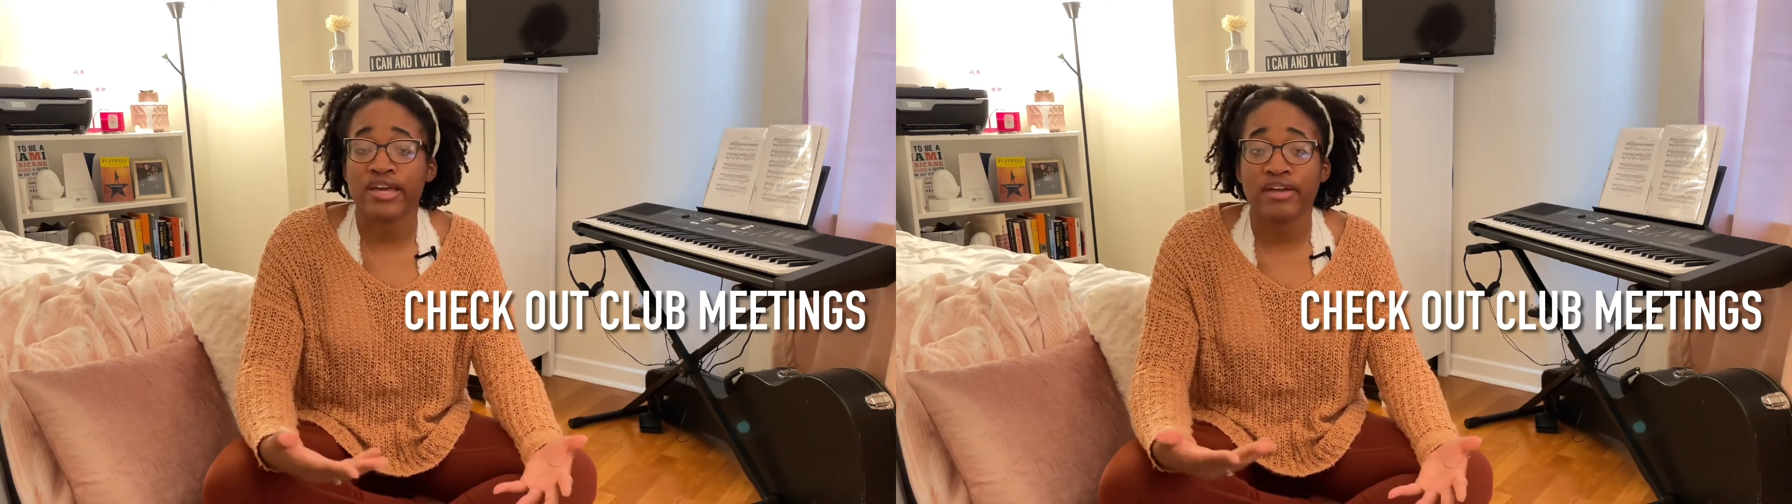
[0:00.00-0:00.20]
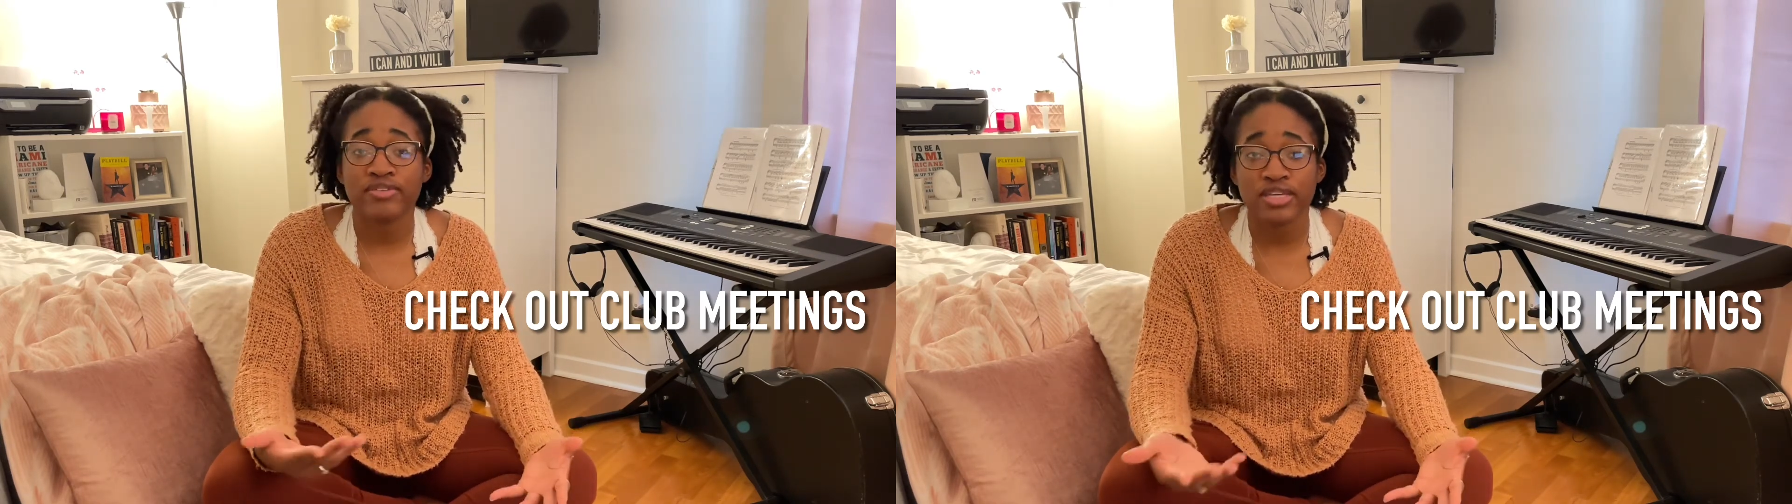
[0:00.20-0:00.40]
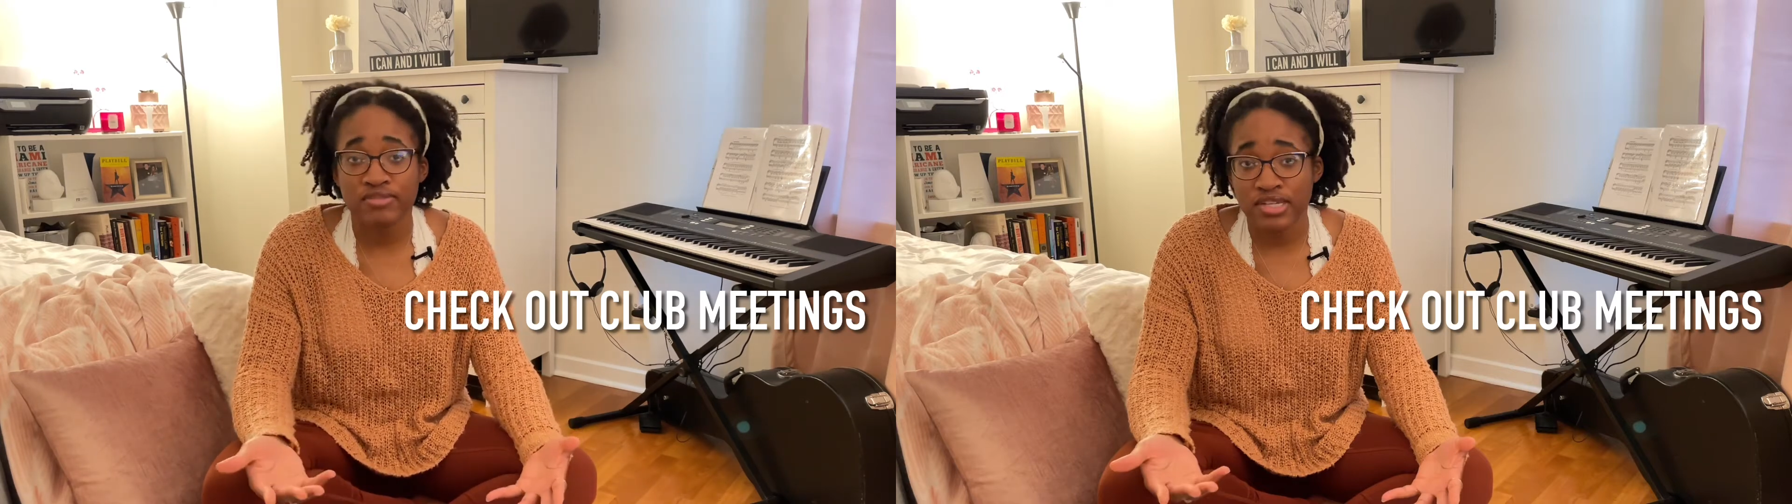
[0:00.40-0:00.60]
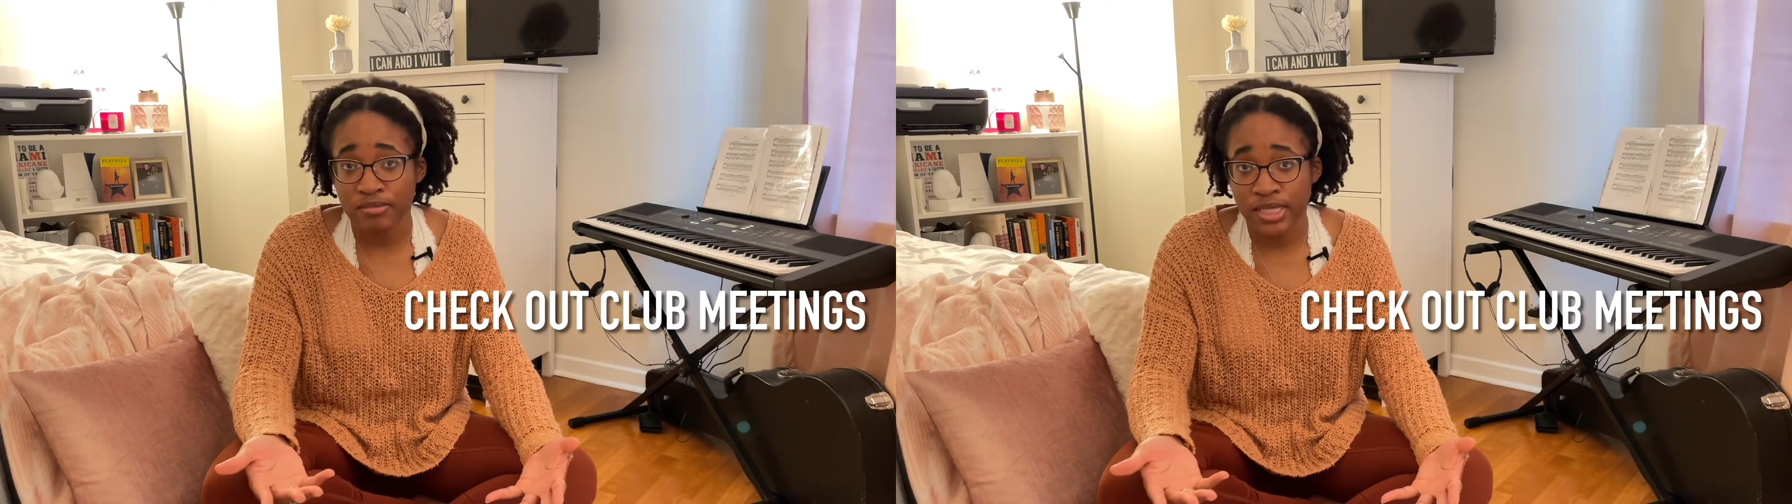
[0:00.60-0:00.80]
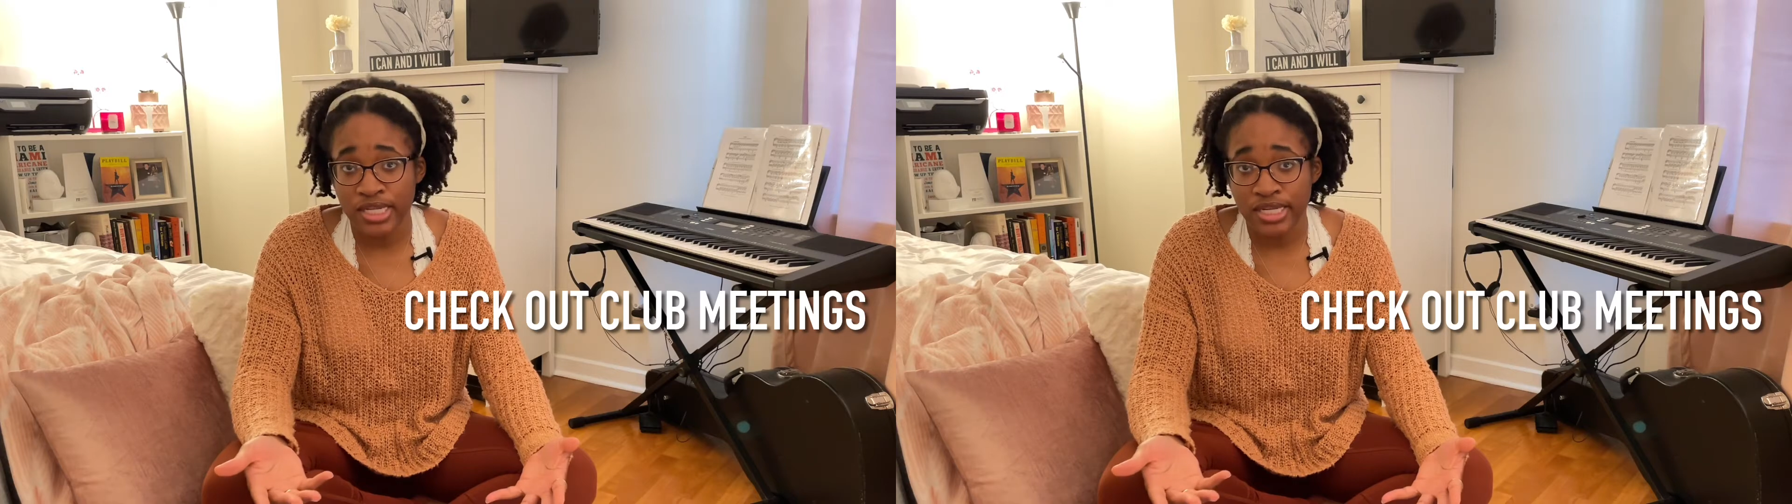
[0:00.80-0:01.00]
have evening
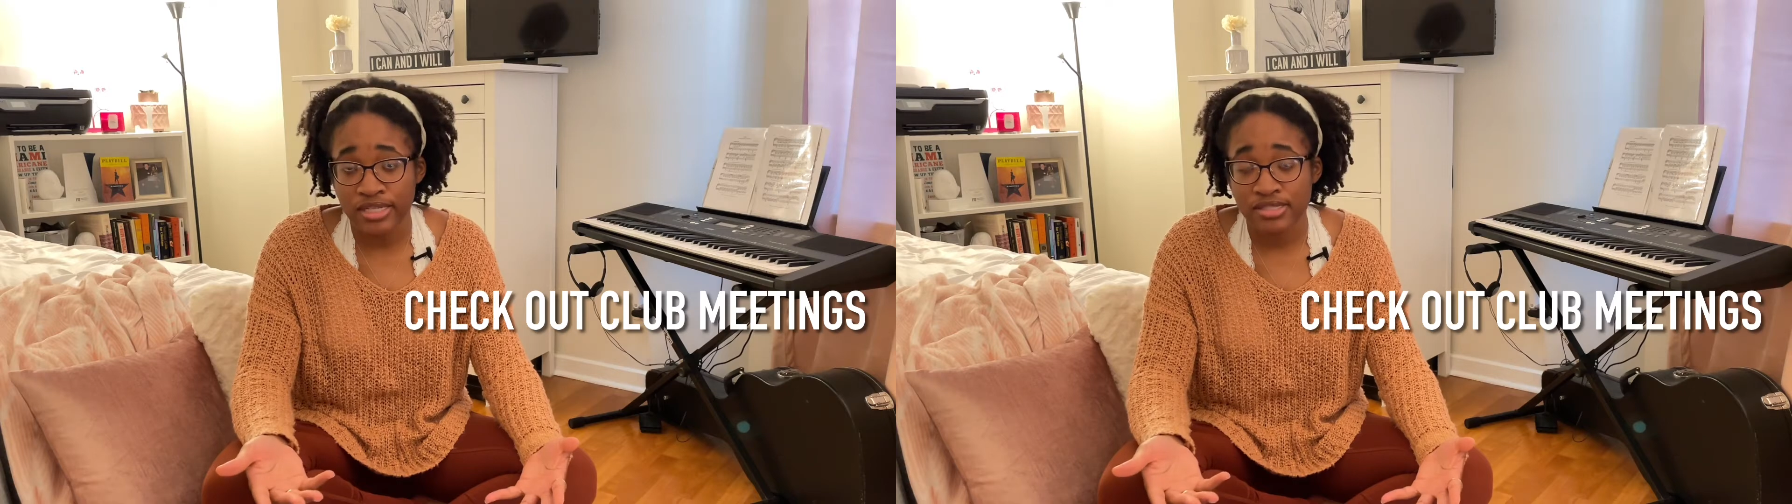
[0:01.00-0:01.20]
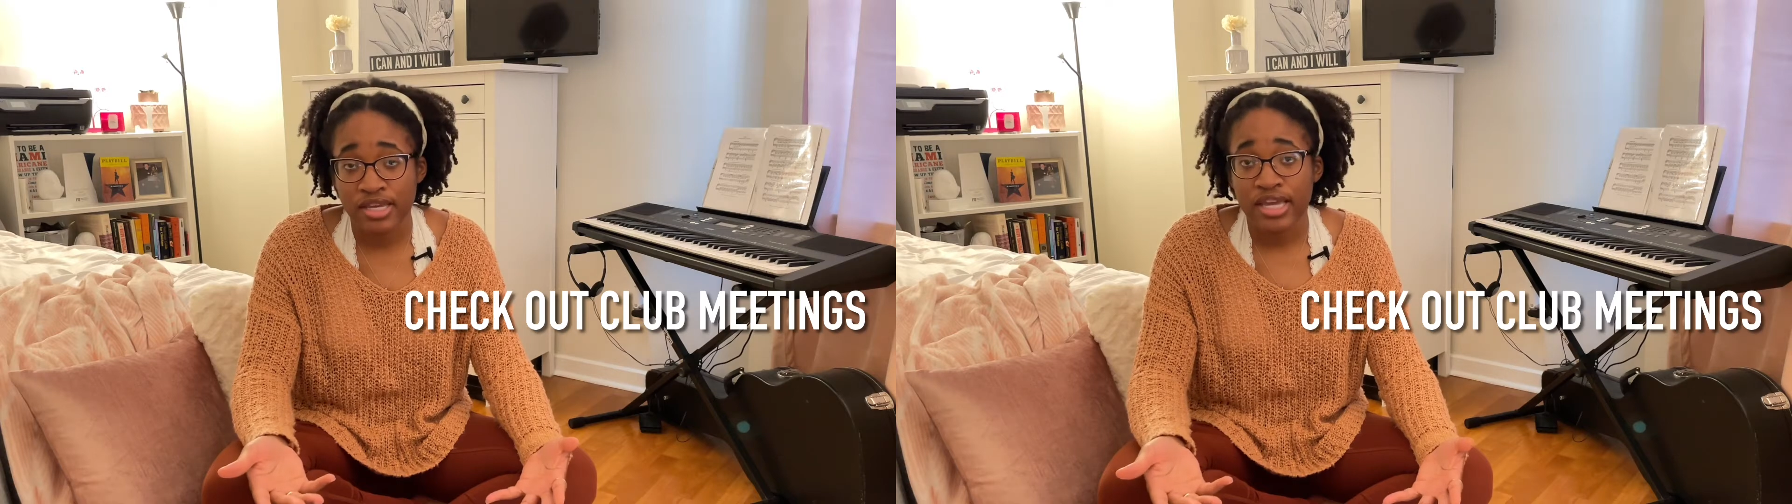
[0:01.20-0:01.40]
meetings,